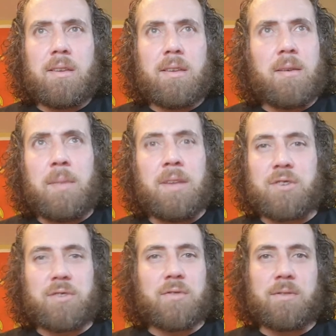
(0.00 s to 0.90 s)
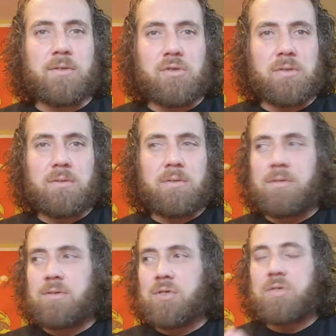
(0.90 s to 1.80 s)
I mean, just
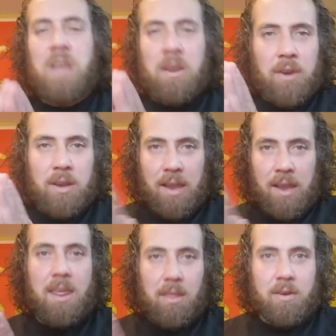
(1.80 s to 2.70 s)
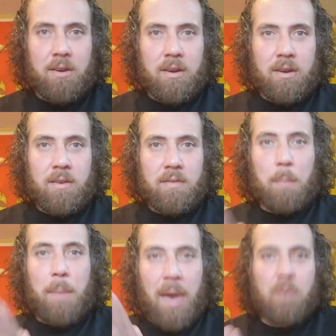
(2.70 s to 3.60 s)
hearing Nadler,
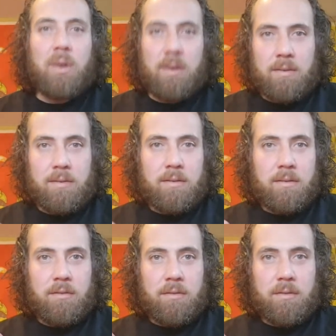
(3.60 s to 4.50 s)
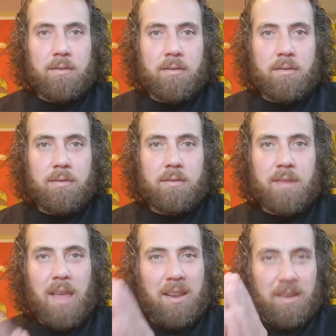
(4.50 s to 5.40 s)
the penguin,
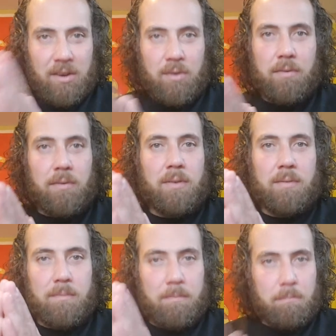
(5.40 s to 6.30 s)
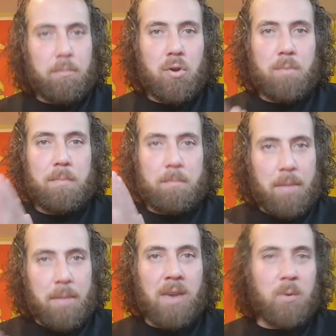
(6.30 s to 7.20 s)
that little boop
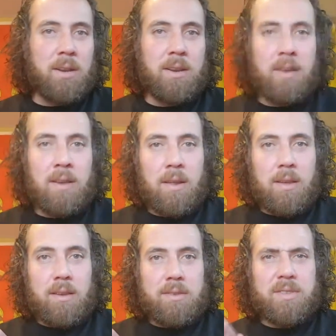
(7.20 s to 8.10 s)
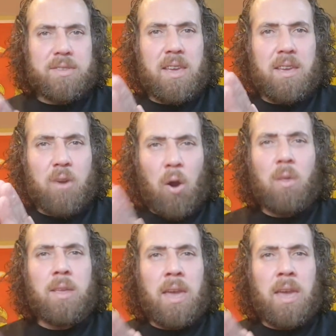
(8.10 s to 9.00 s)
penguin, say
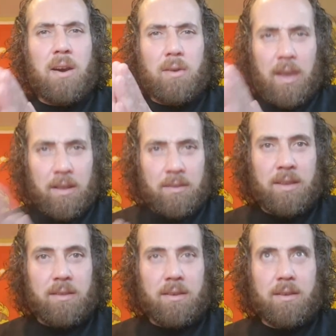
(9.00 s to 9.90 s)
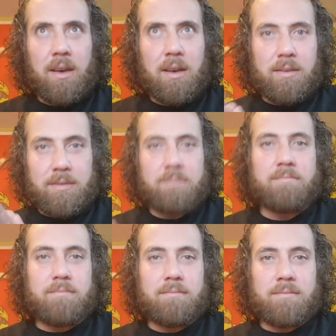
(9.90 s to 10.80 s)
calling out uh,
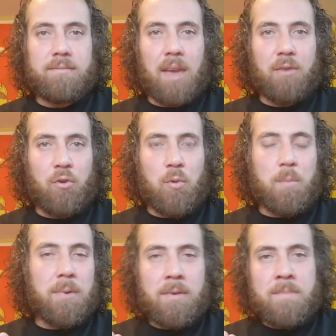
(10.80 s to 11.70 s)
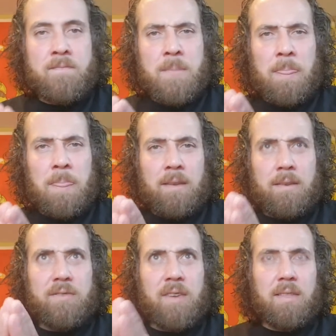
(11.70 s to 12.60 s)
that group,
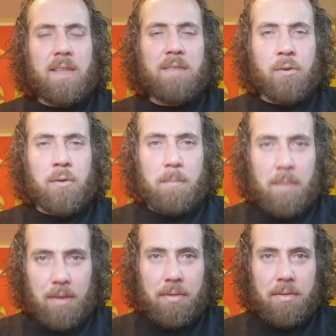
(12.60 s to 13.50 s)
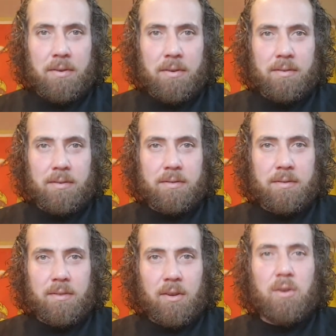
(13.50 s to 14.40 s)
saying that they're a myth.
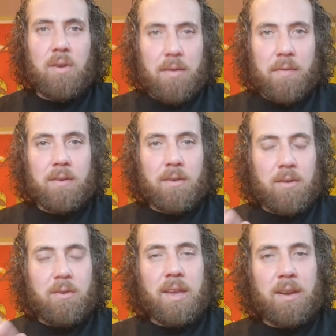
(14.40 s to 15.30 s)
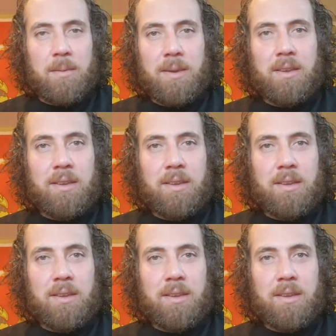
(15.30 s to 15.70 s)
Are you kidding me?